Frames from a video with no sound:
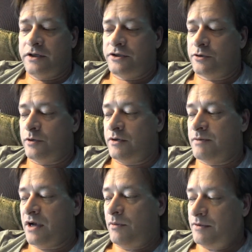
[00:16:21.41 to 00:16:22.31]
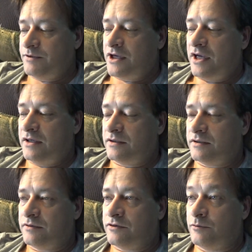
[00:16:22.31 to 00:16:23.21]
to read my website,
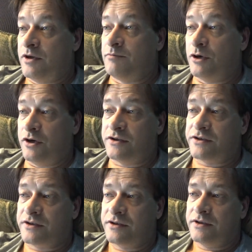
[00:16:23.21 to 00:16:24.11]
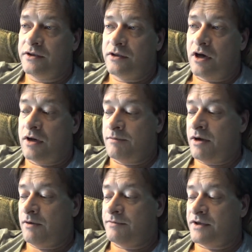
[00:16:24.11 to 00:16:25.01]
to read books on my
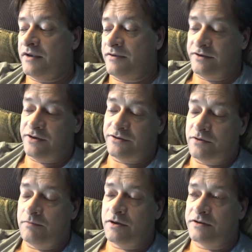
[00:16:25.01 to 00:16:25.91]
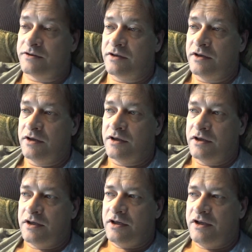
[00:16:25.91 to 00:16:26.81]
website, these history books,
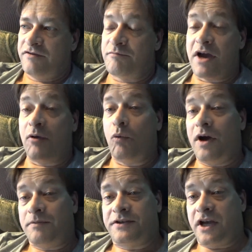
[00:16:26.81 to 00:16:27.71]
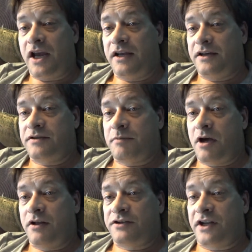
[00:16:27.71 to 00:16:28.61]
if my website is
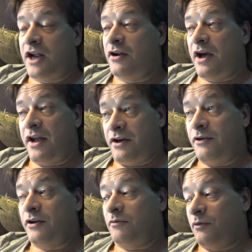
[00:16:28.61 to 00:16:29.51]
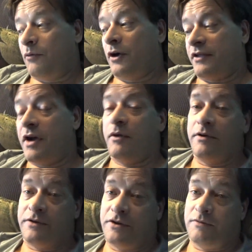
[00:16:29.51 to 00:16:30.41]
polished. And I know it'll work that way
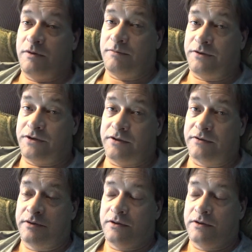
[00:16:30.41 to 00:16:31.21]
with other people too.